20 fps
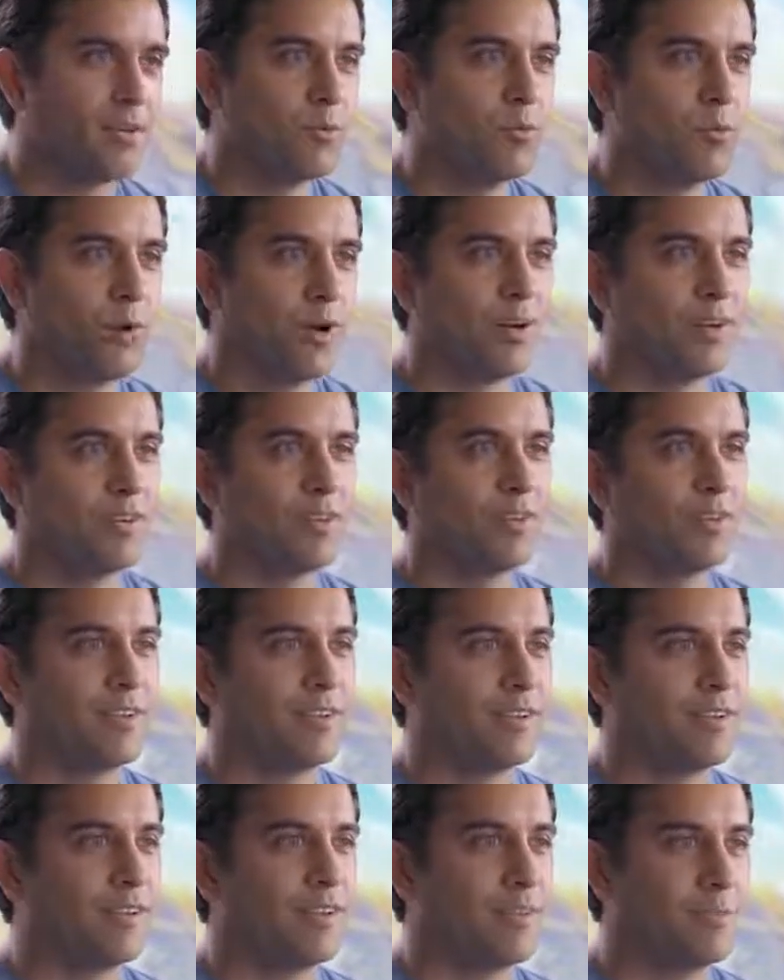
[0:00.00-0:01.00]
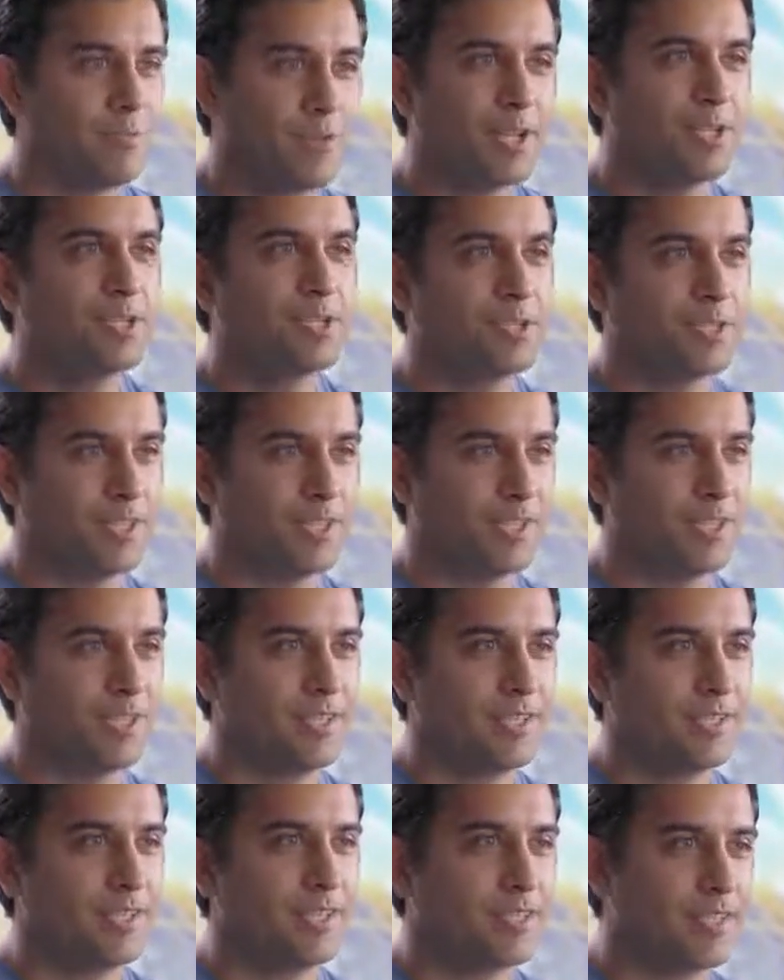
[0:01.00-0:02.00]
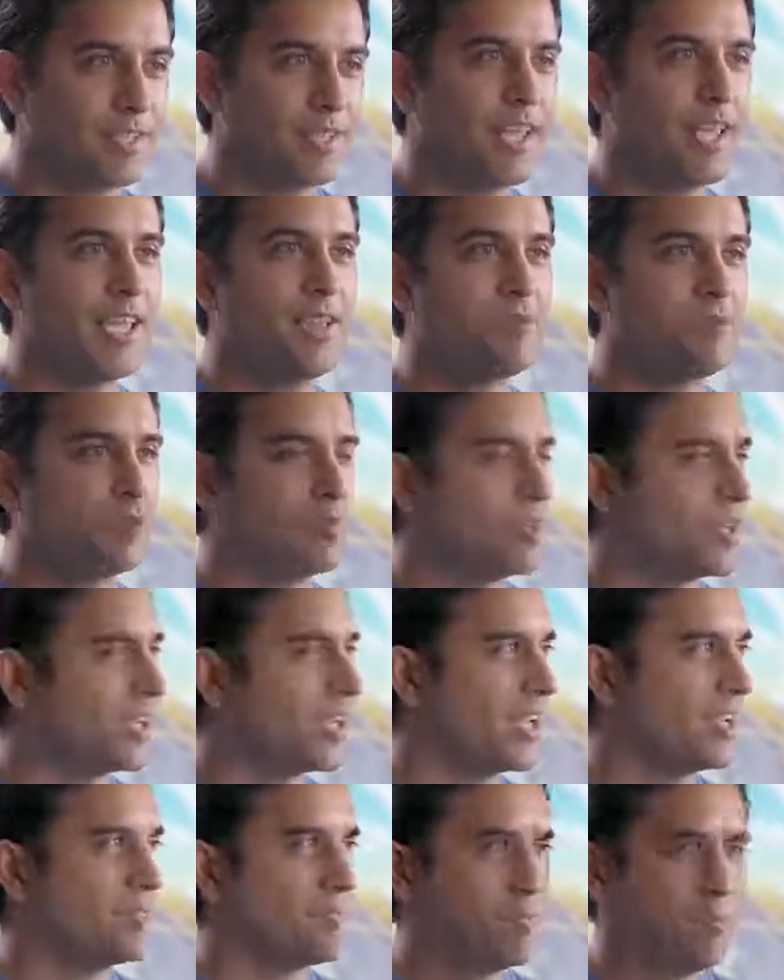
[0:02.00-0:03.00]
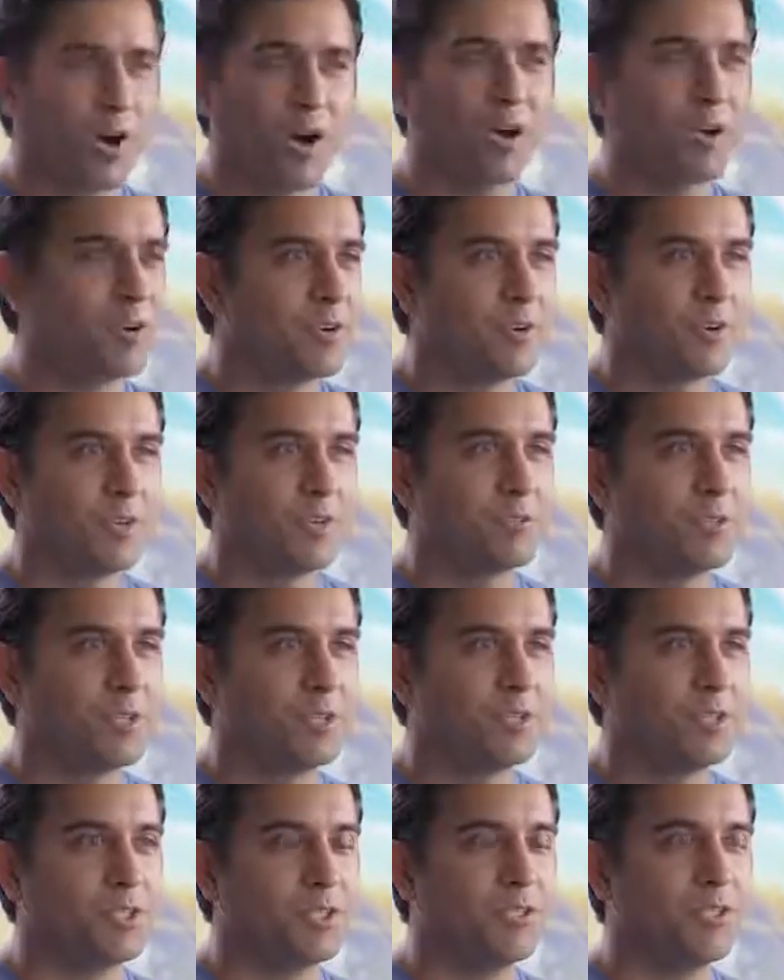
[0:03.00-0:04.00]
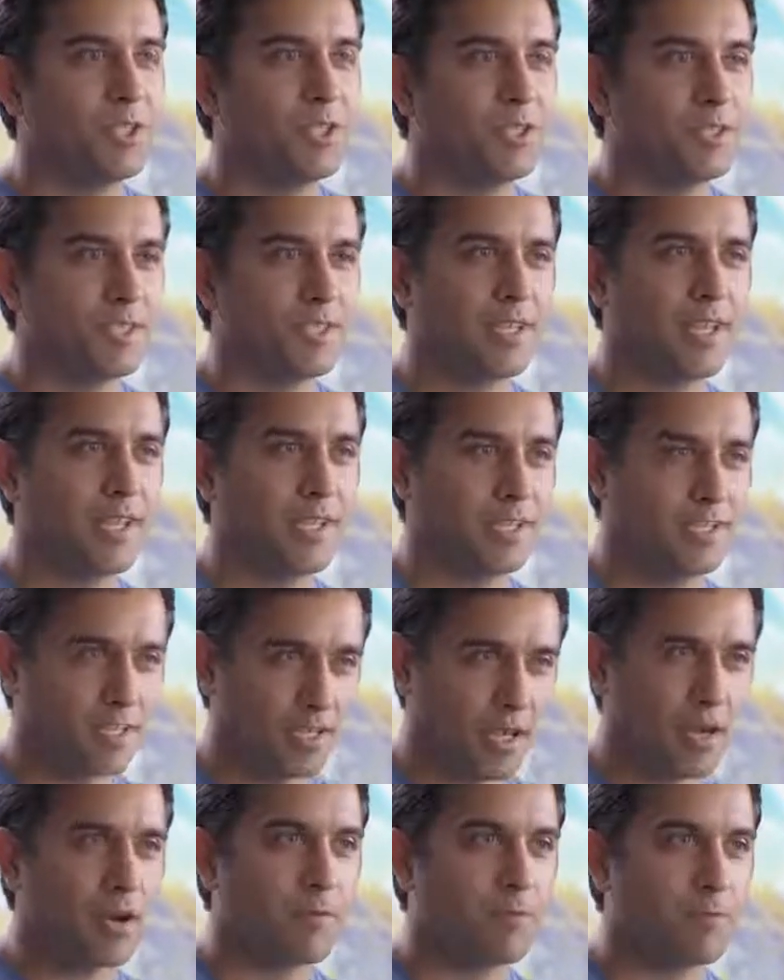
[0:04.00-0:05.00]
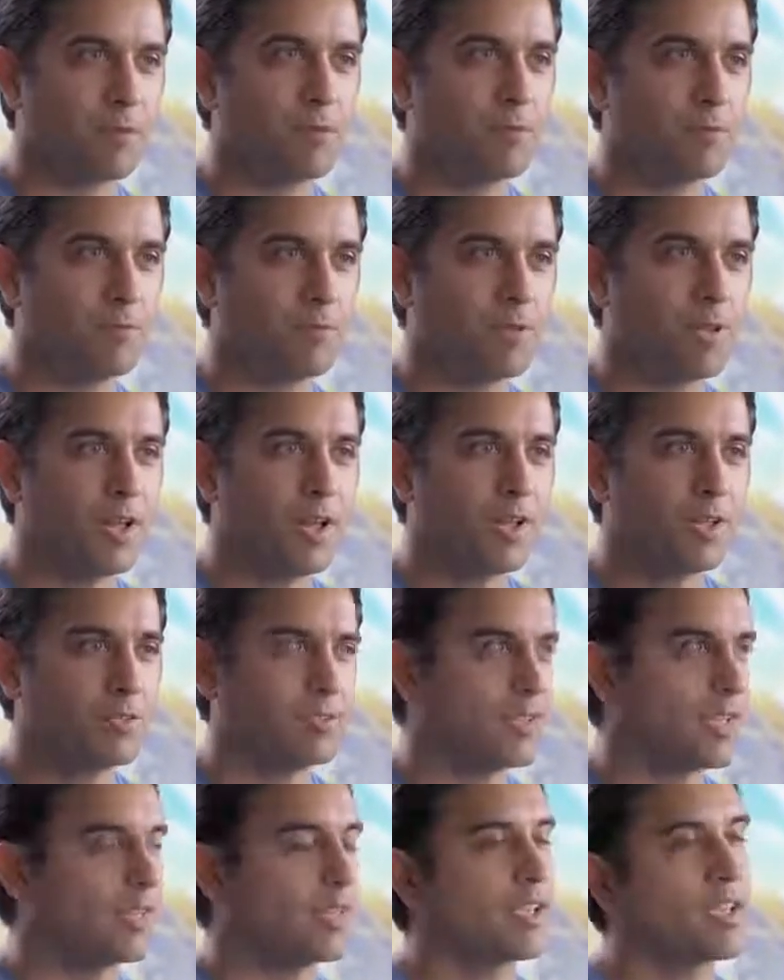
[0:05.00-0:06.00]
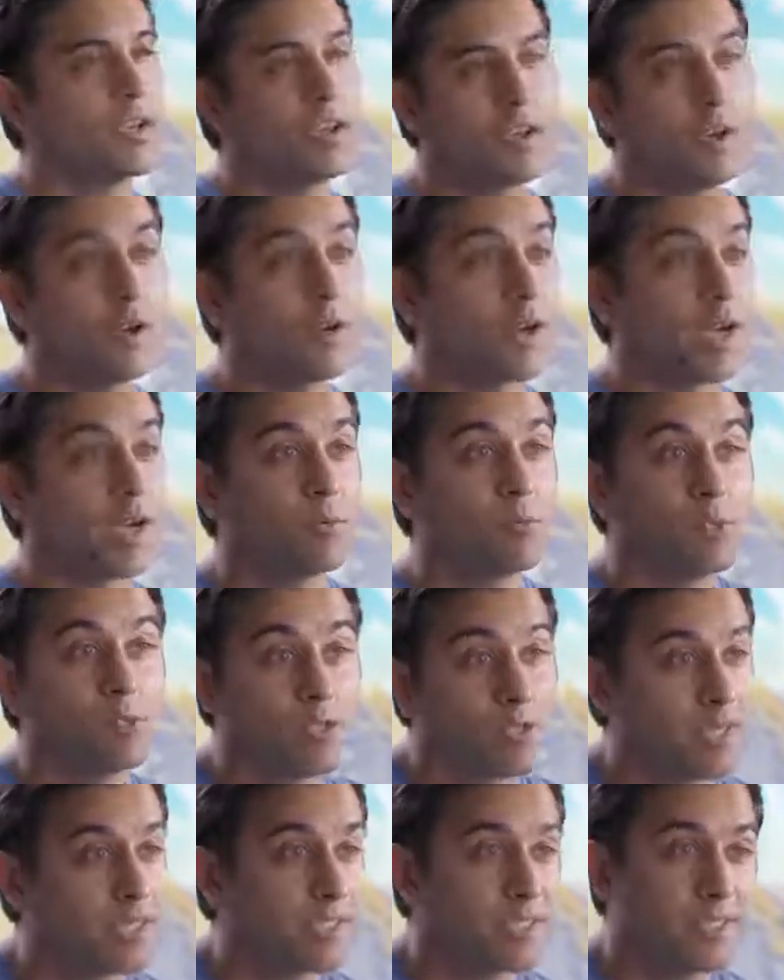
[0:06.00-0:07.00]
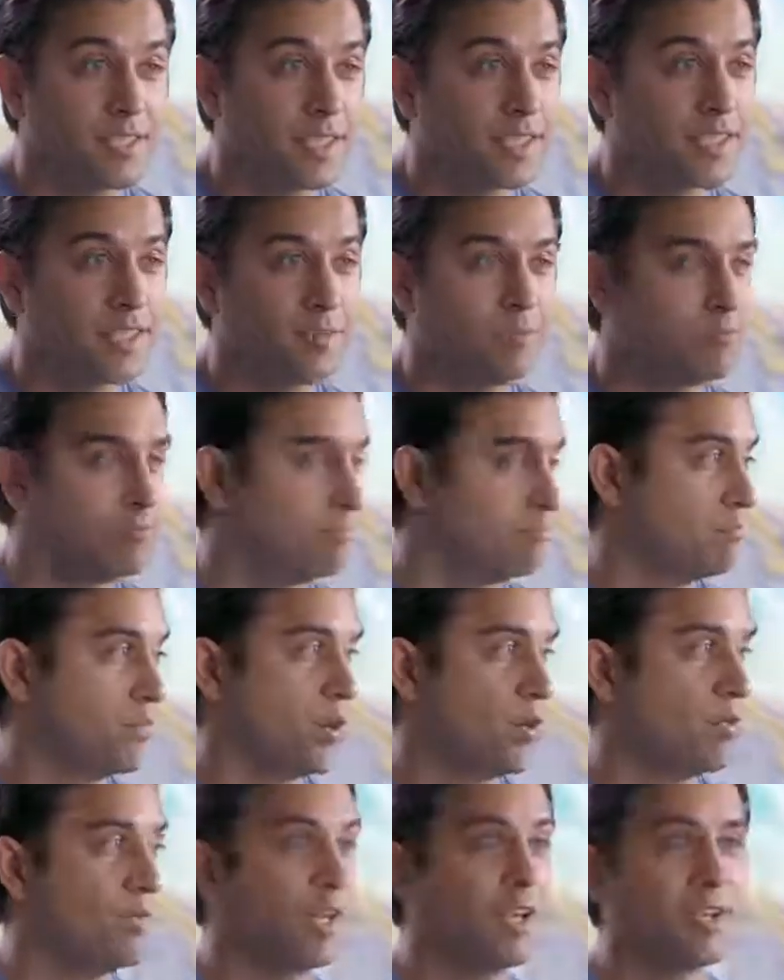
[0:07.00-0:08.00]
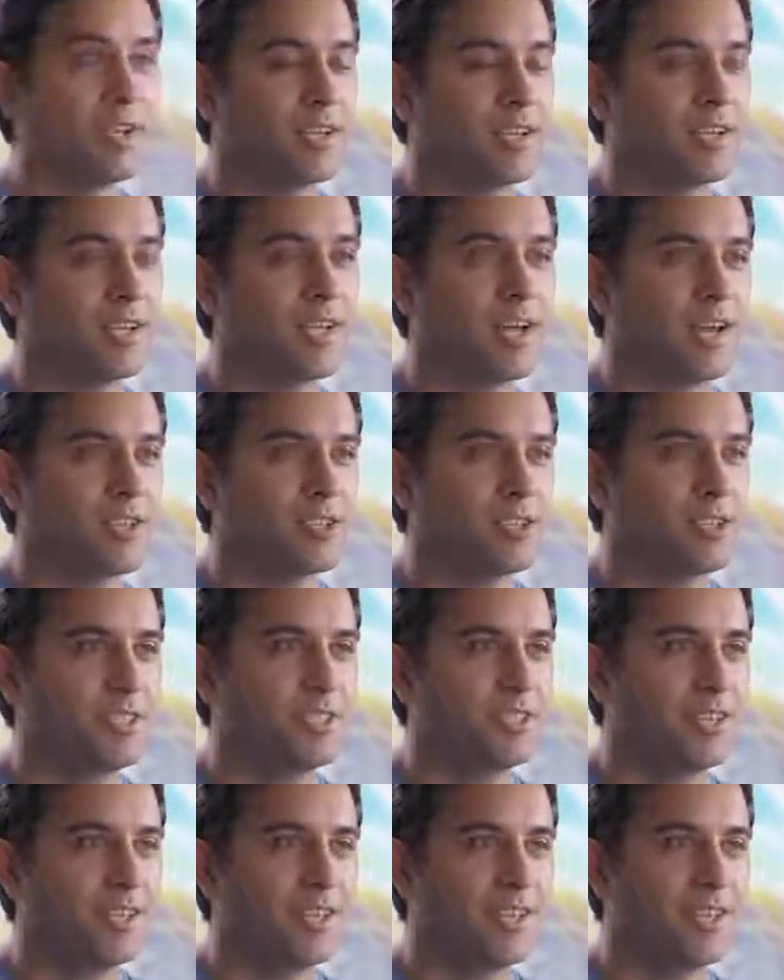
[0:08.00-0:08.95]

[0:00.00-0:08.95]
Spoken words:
Well, eventually, the game will be kind of monitoring what you're doing and offer you a flaw to say okay, would you like to take a permanent concussion?